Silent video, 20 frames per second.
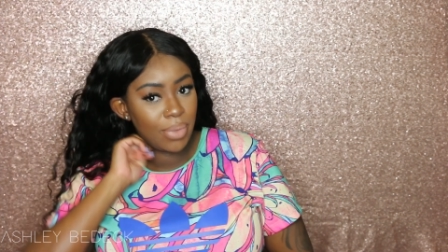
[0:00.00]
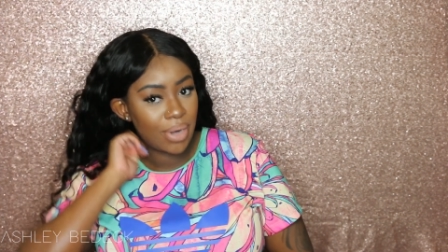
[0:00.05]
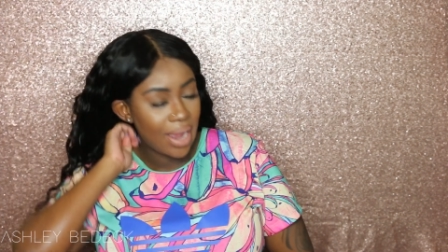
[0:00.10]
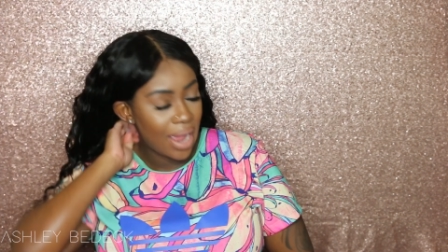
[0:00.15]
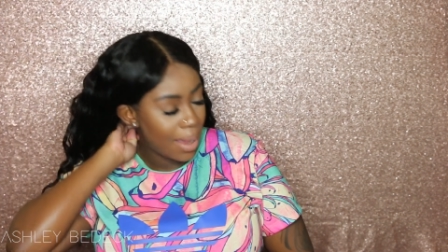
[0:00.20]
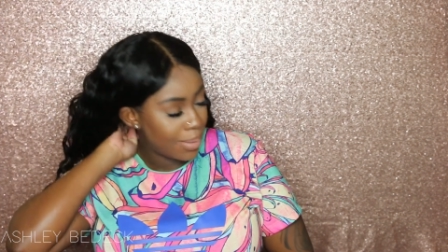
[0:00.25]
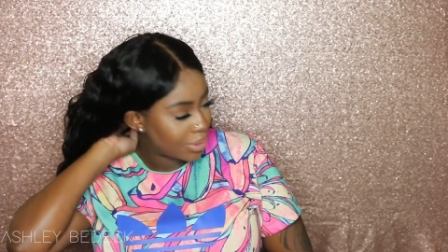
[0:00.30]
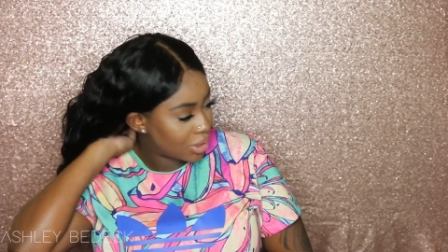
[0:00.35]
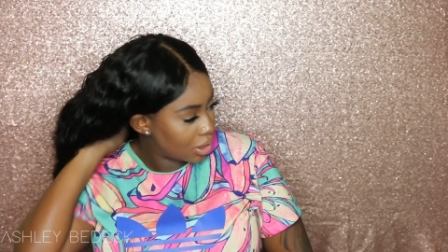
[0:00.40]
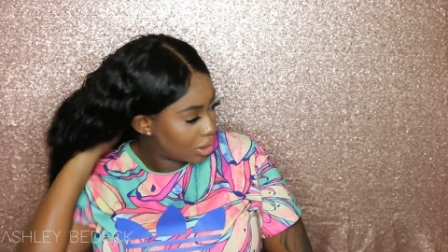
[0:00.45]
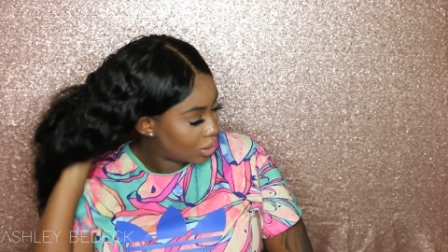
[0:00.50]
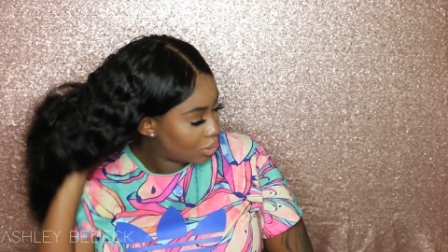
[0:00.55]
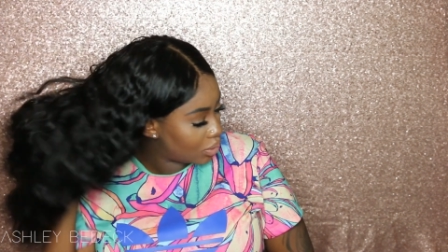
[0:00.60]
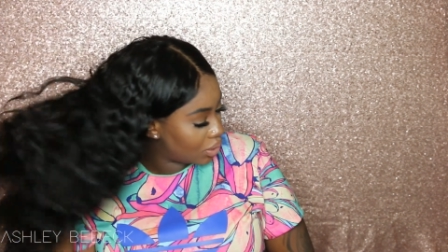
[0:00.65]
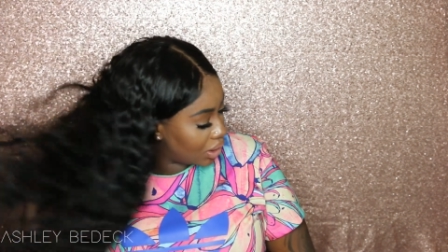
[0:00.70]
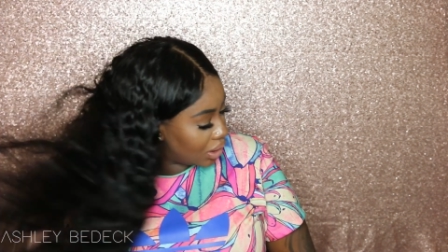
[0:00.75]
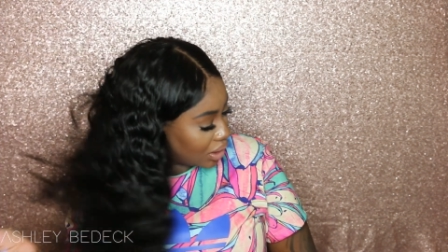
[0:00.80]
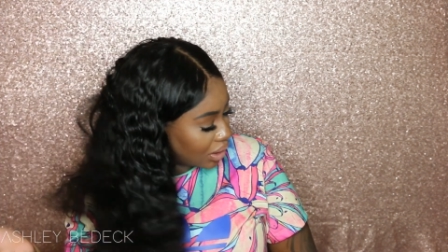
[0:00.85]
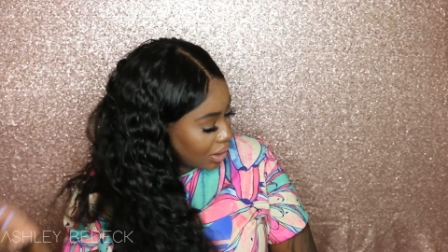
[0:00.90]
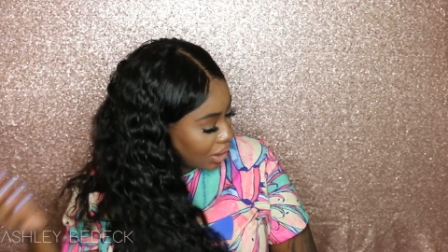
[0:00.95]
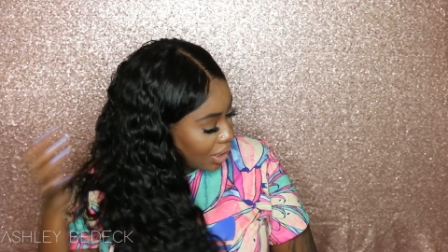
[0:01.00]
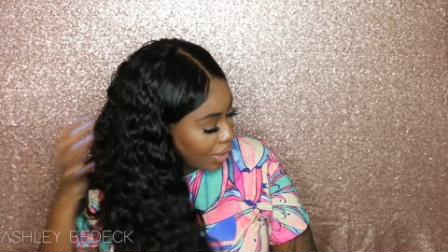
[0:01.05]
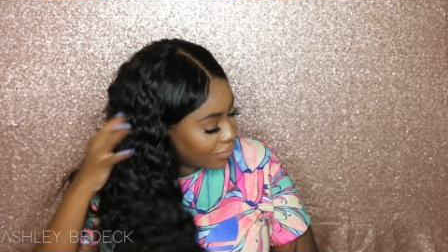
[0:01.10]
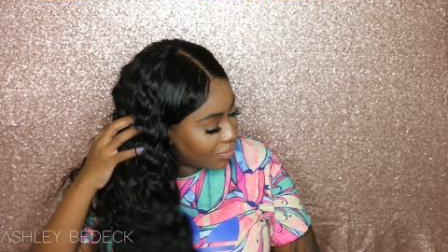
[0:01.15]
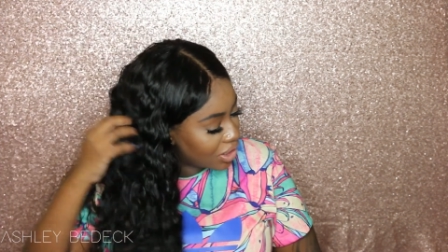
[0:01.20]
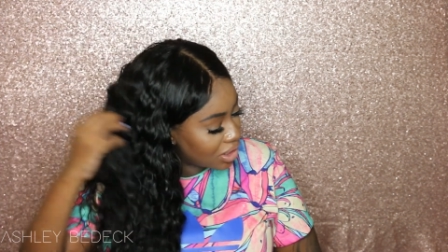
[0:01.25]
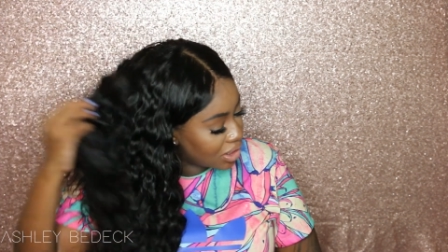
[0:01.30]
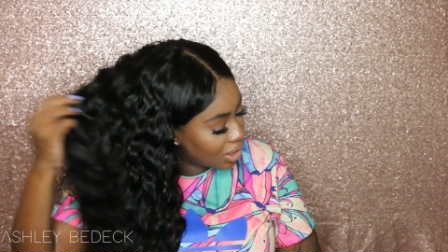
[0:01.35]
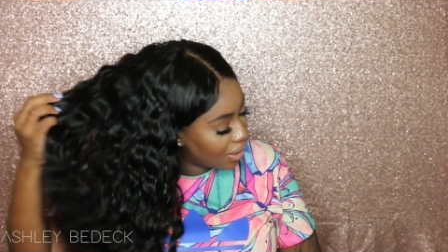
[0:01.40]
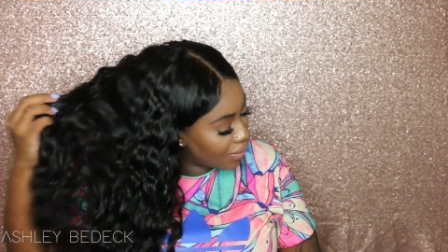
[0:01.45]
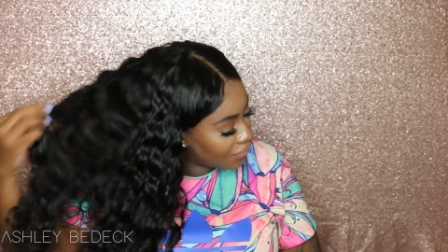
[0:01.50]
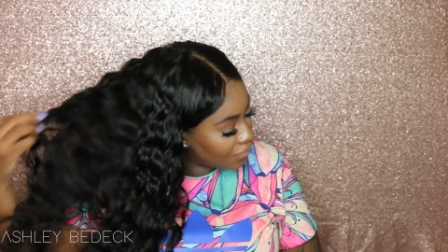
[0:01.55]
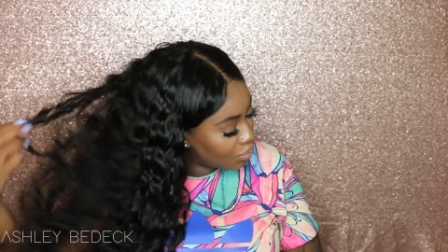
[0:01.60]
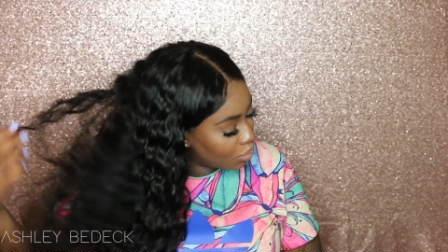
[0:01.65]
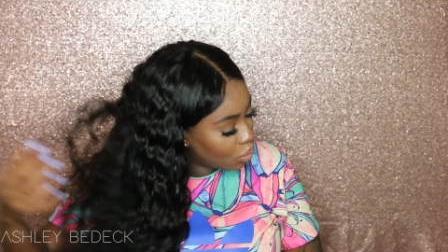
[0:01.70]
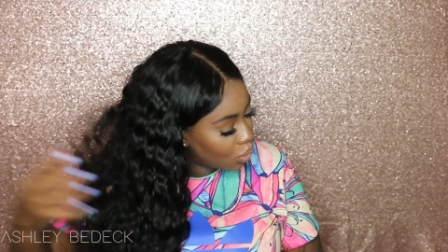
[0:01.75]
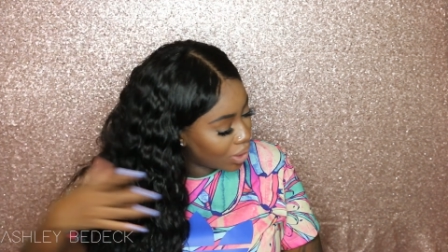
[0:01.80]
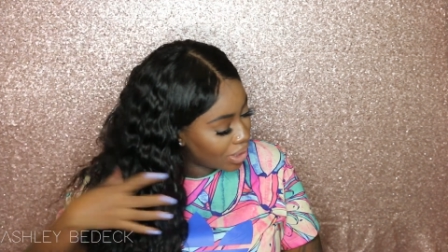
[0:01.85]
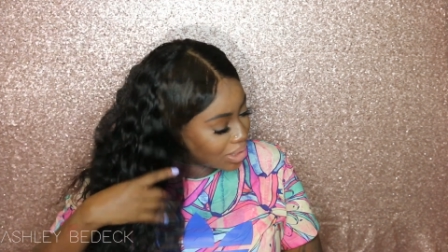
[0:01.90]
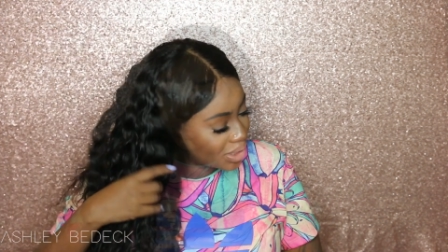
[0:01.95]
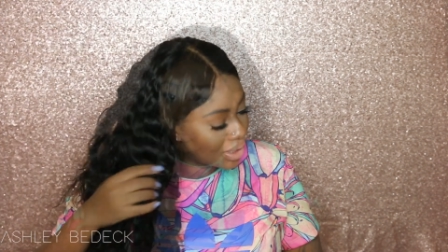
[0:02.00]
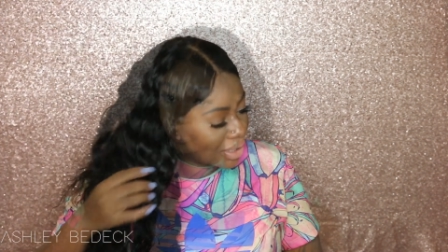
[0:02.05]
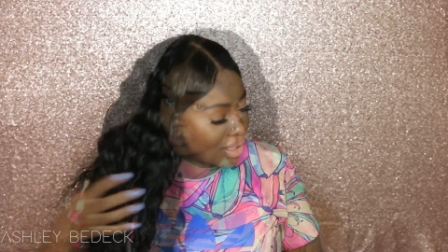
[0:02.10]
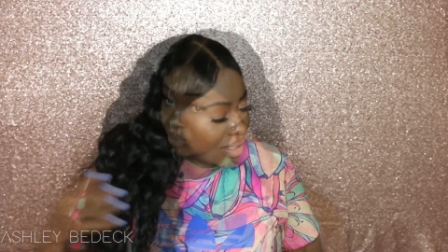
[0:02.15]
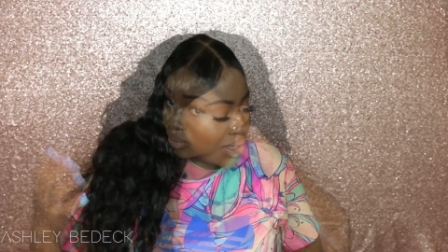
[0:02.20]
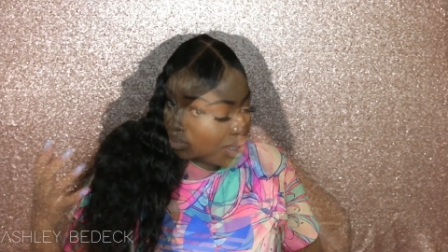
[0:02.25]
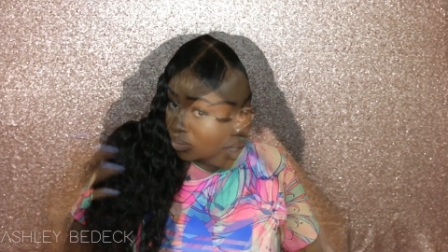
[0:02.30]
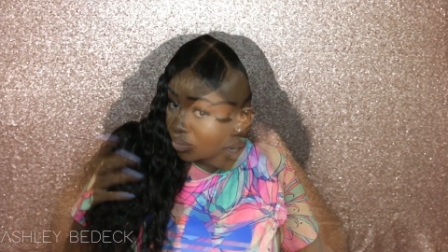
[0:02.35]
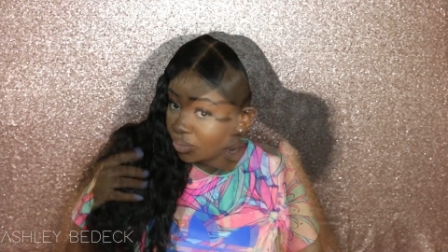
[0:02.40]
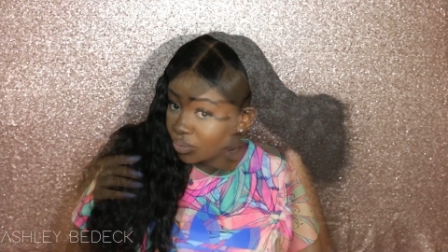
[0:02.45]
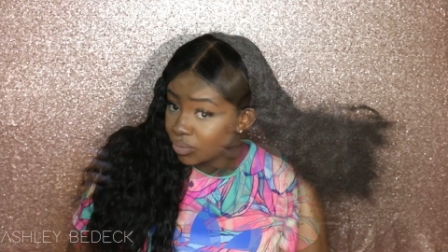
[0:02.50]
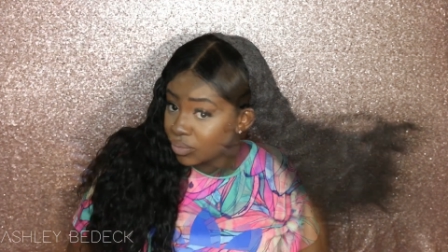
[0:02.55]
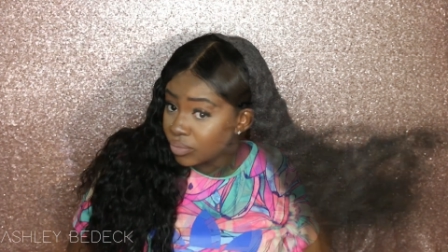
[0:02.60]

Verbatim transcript: But I absolutely love this hair from West Kiss.